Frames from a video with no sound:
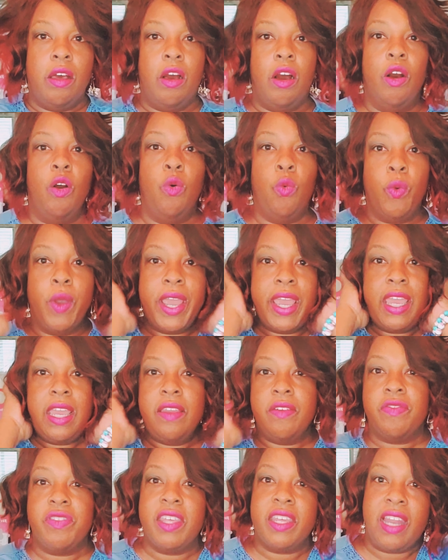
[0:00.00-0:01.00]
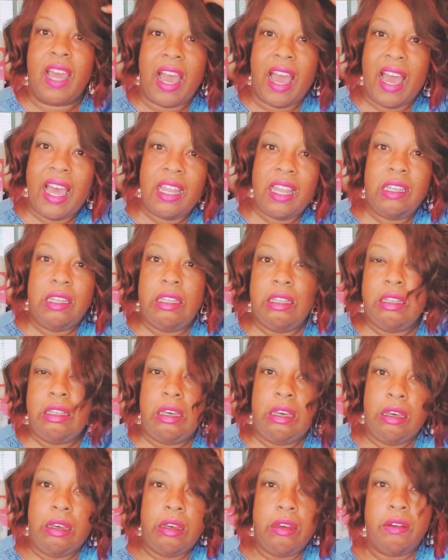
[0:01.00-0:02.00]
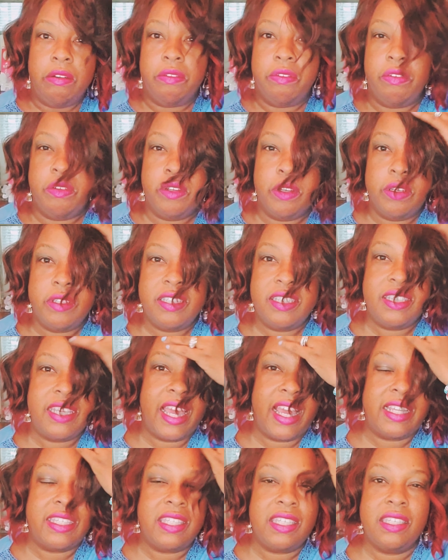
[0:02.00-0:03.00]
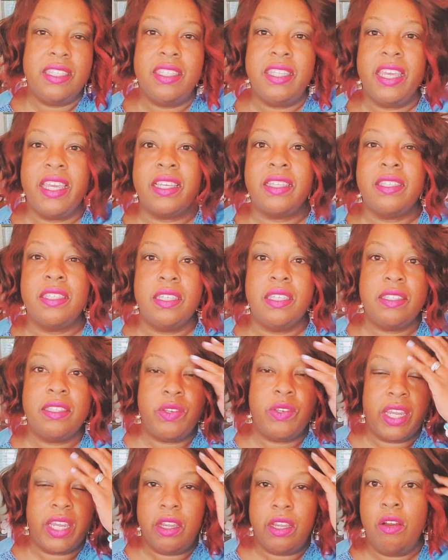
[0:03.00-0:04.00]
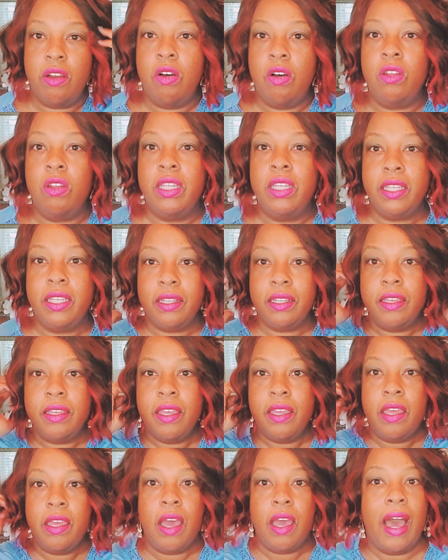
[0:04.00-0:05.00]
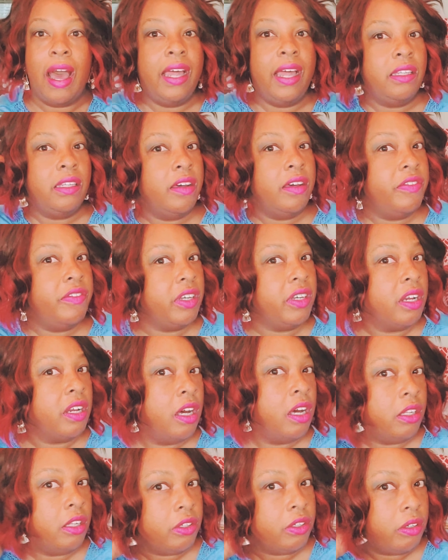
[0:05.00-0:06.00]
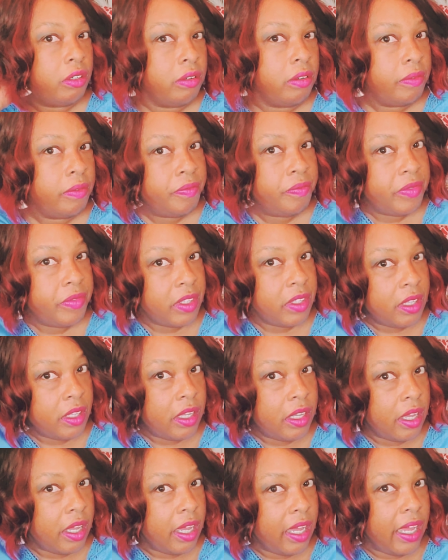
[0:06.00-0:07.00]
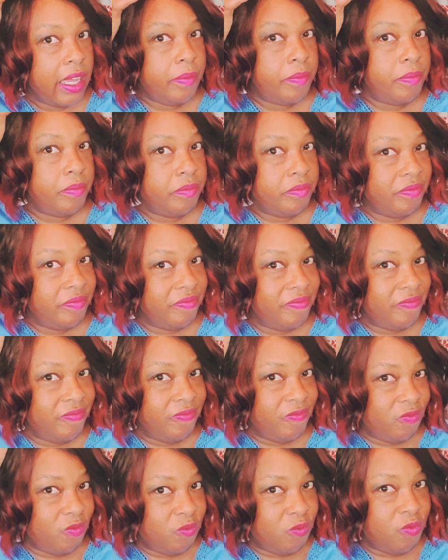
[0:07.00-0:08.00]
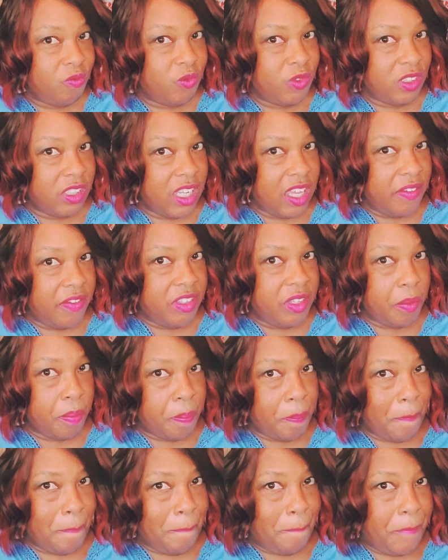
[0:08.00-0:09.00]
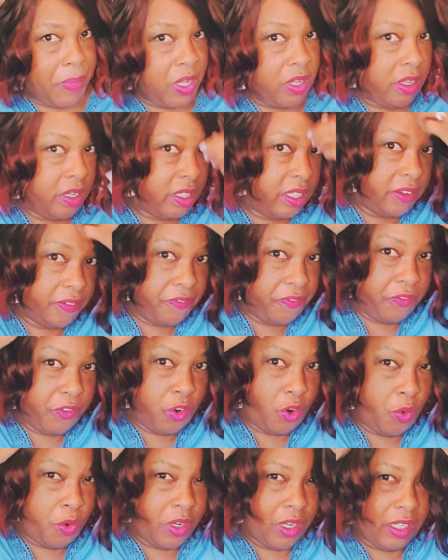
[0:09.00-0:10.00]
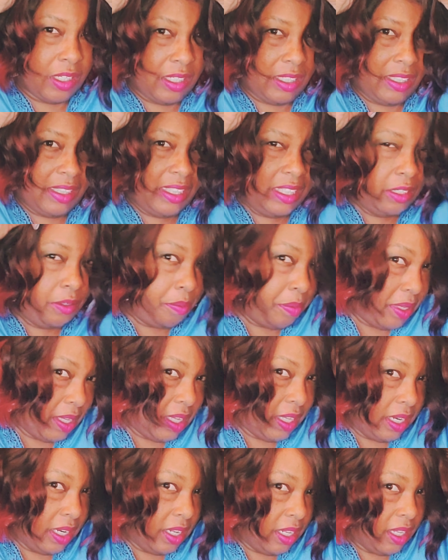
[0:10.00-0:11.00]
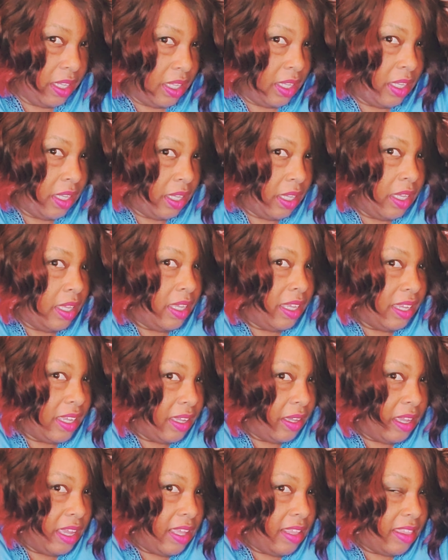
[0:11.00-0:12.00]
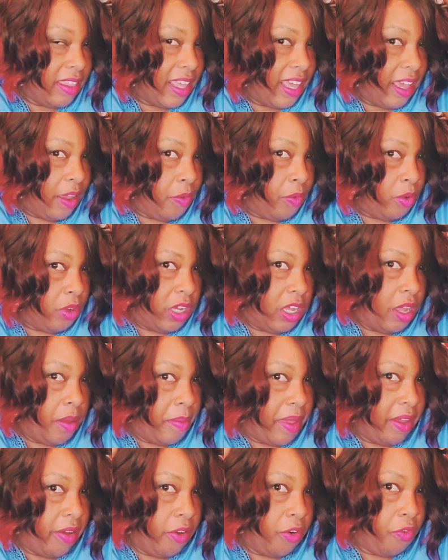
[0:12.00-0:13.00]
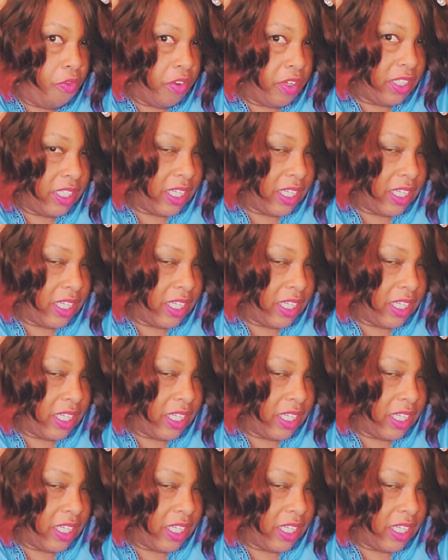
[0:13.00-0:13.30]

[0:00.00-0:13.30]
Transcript: a wave that I love. Sassy sexy is what I call it. I love the color. I love to pull it forward a little bit and that will come out over